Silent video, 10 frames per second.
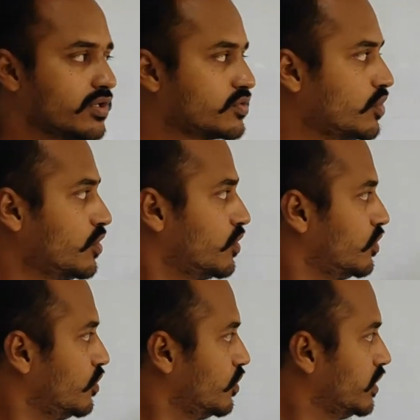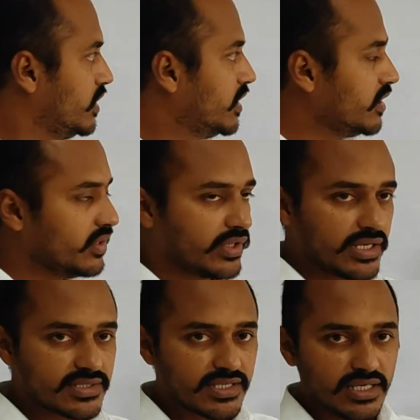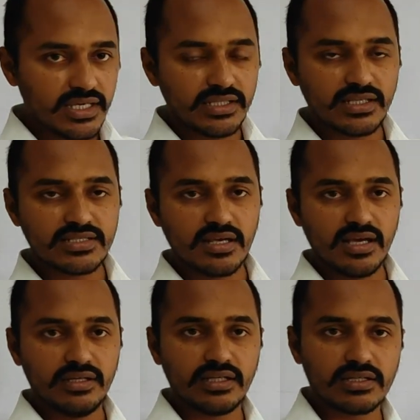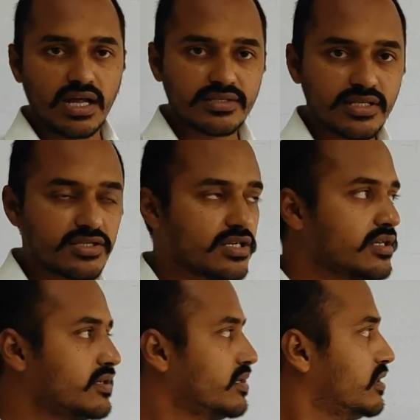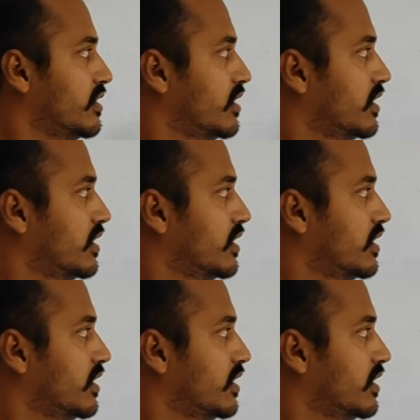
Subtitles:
So here you can see in the transistor,